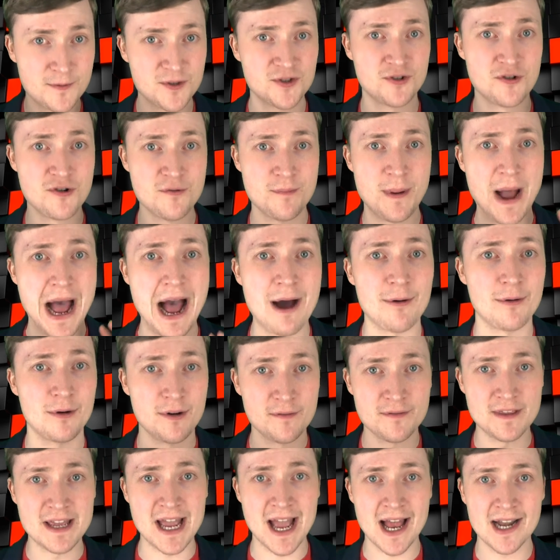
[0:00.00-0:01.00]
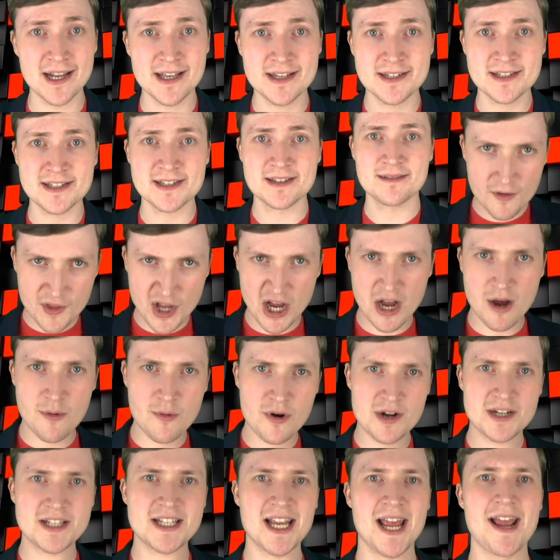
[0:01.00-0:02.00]
true power of the aliens. Though I
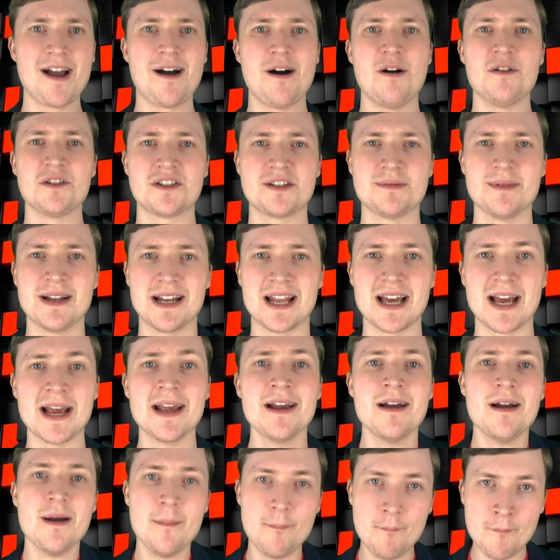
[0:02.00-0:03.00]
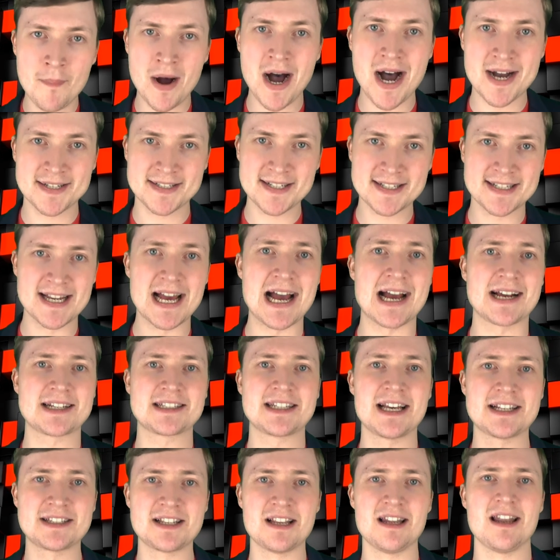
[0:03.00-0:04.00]
would say ultimately, Mars Attacks
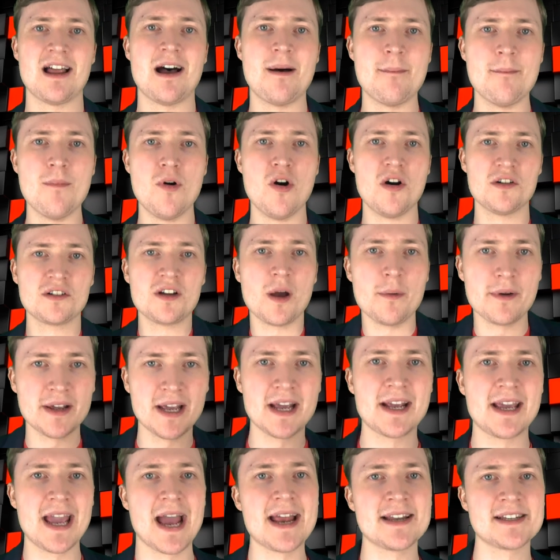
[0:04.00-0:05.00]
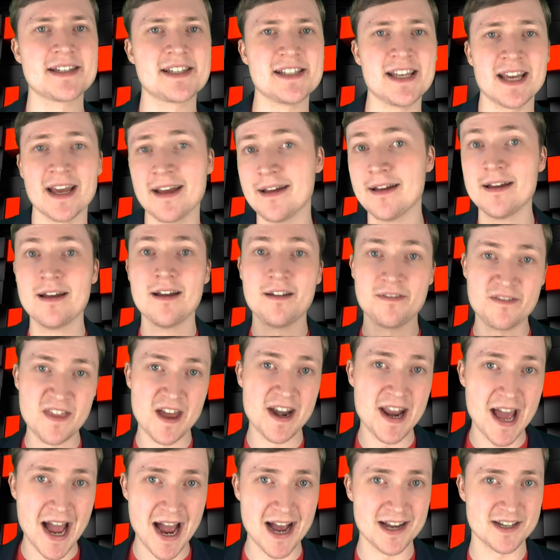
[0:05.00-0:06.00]
has a lot more going against it
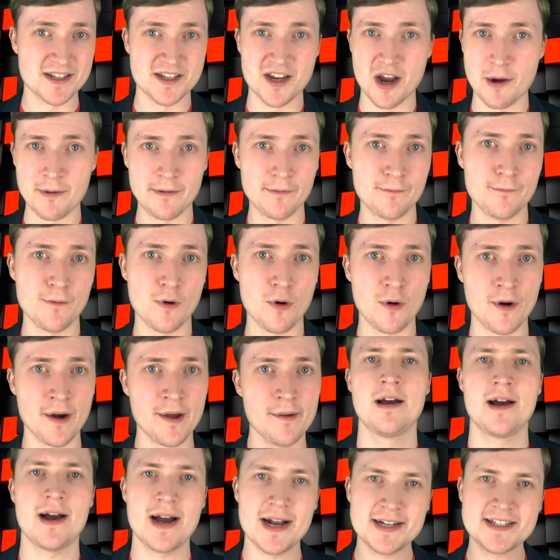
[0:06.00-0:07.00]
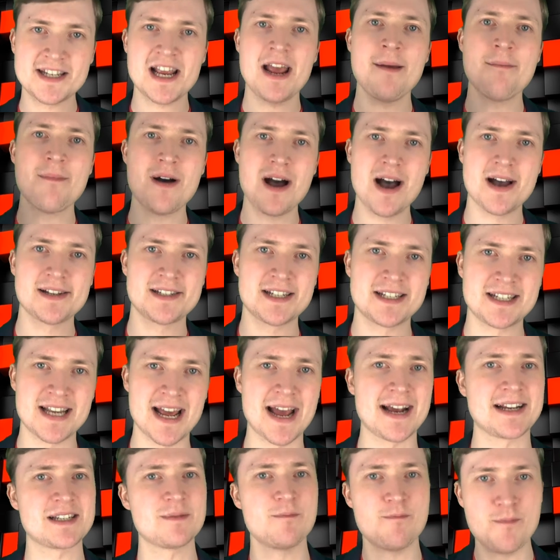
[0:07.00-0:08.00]
than it has going for it. I'd say Mars
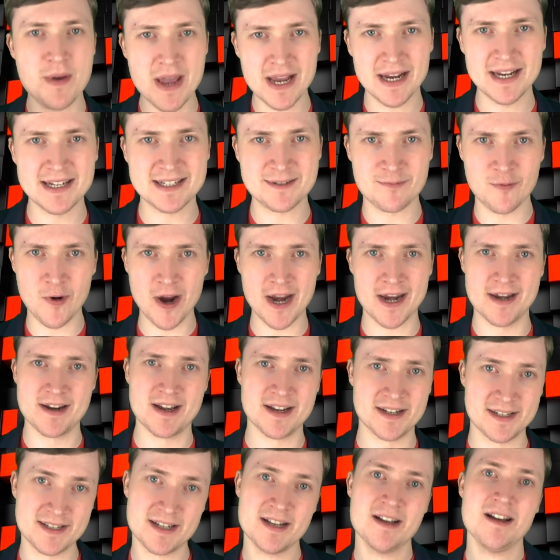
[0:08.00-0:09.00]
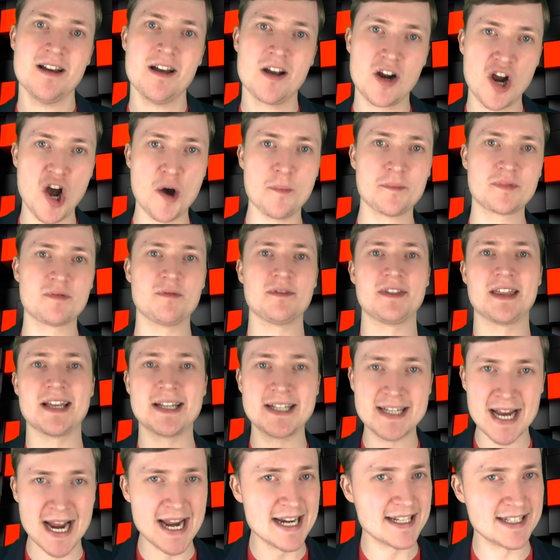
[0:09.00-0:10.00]
Attacks' biggest weakness comes with the
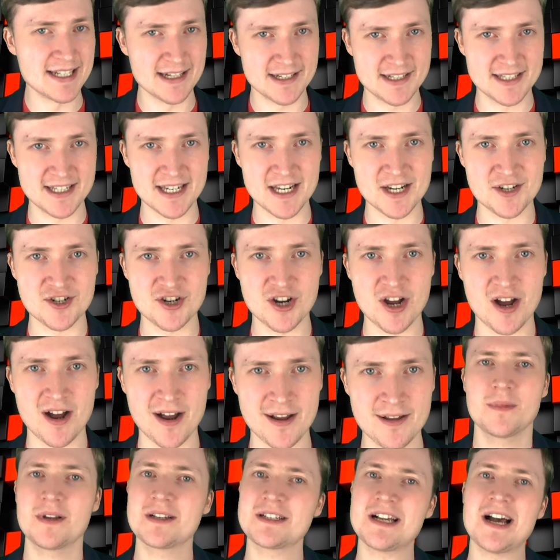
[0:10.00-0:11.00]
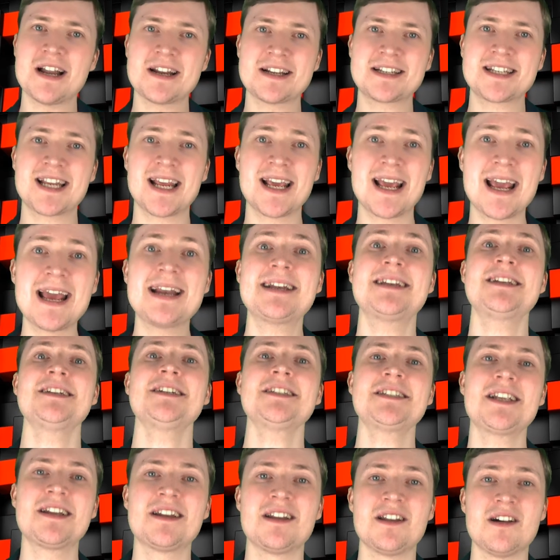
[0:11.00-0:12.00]
dated CGI, because honestly, it
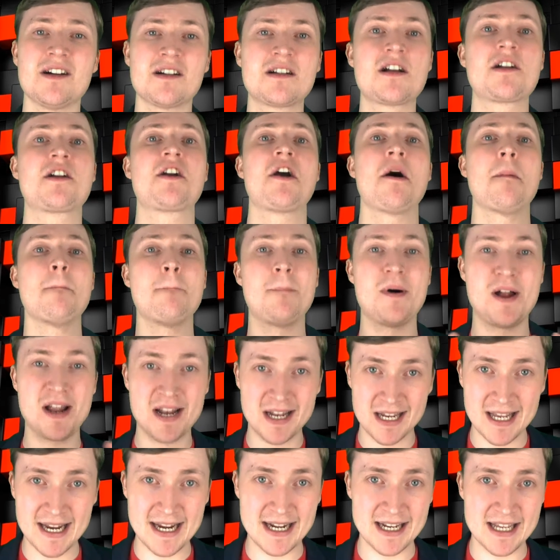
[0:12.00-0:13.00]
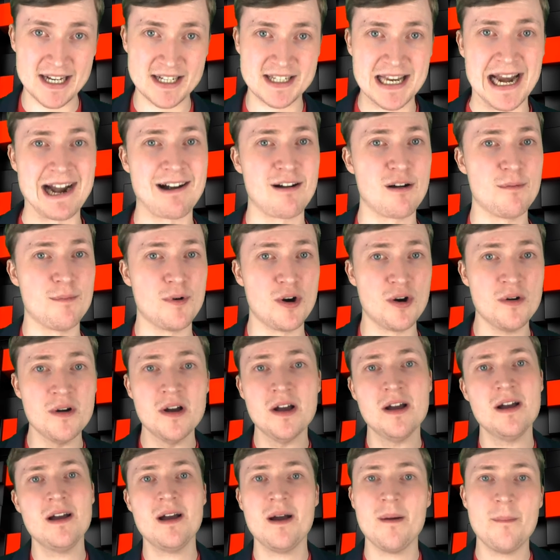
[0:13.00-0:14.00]
doesn't look completely terrible.
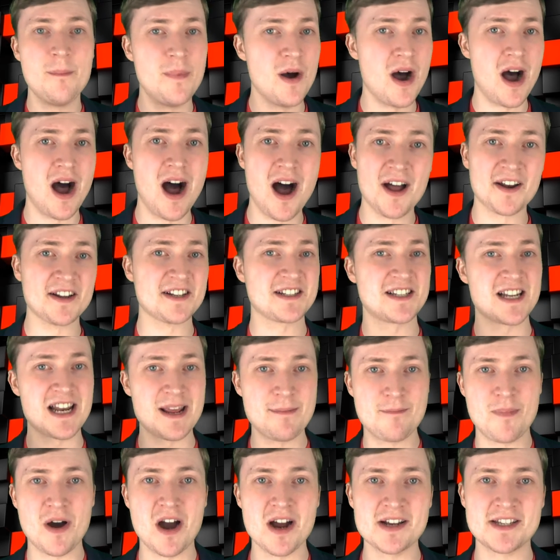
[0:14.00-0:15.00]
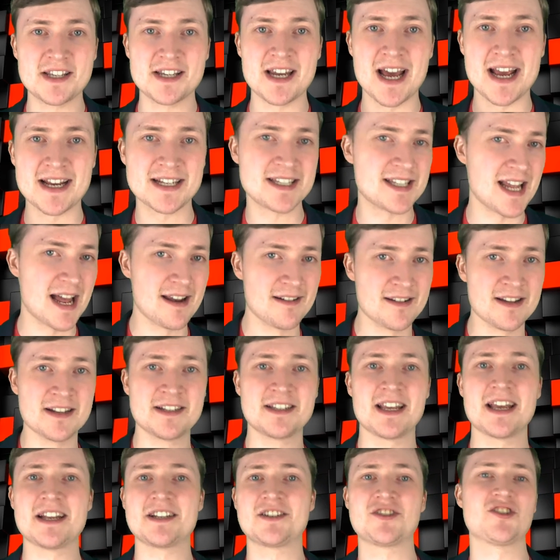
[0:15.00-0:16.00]
But honestly, by today's
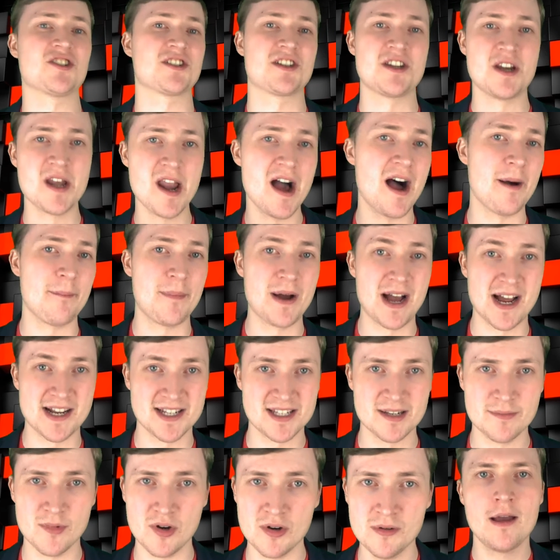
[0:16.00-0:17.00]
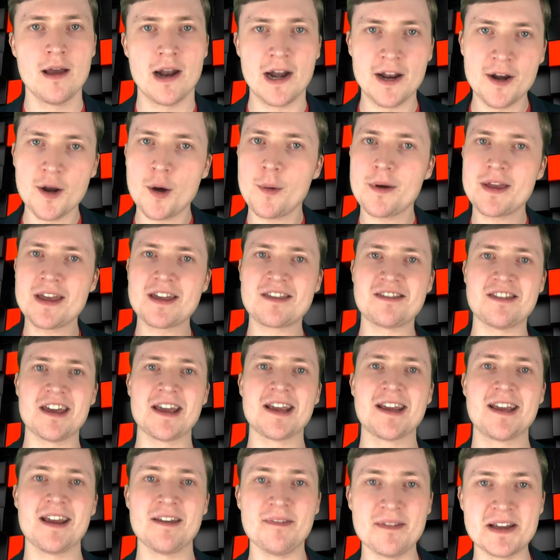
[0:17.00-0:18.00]
standards, it's just not passable. And I know what you're
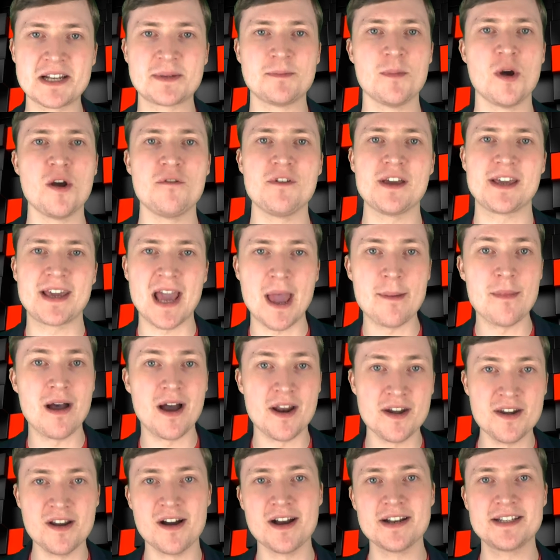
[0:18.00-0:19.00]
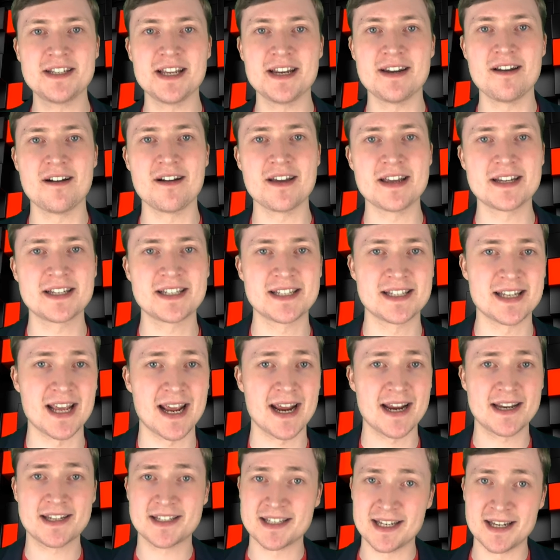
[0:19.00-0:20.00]
thinking, this movie came out in
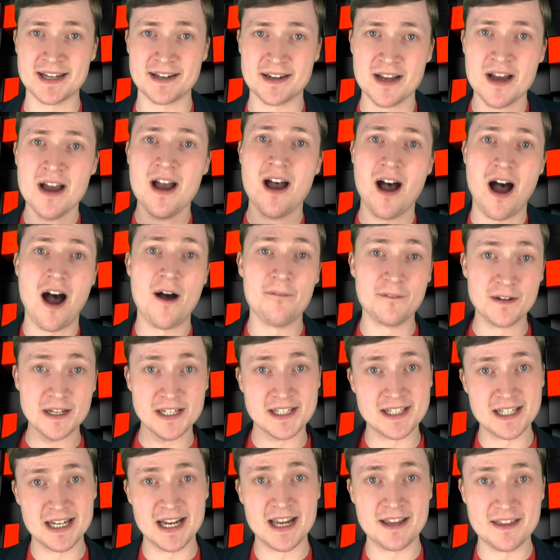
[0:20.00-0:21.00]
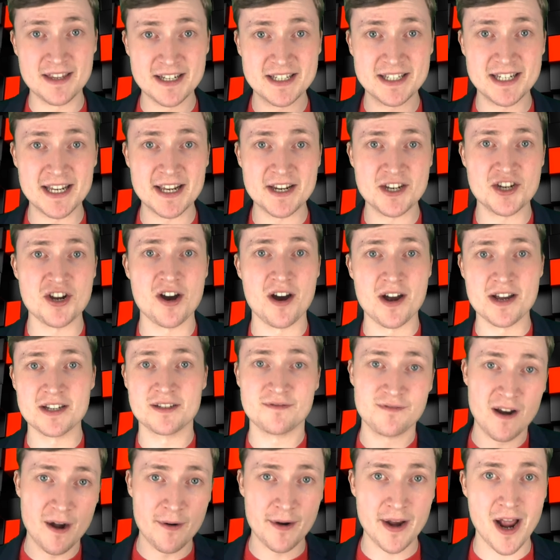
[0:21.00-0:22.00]
1996, and obviously the CGI is
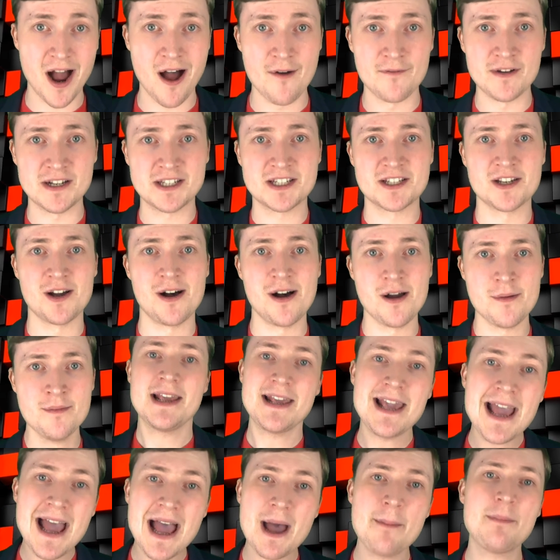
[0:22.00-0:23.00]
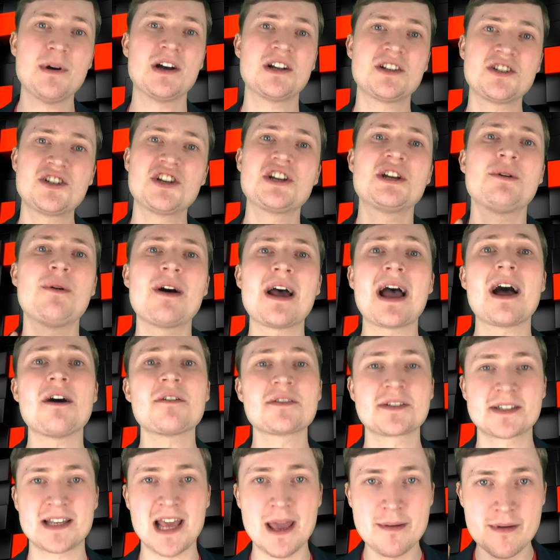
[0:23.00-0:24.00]
very of its time. Yeah, but do you know what
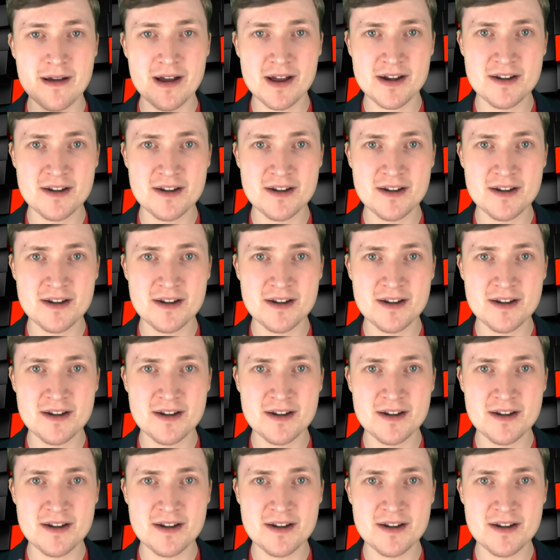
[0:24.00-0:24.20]
else came out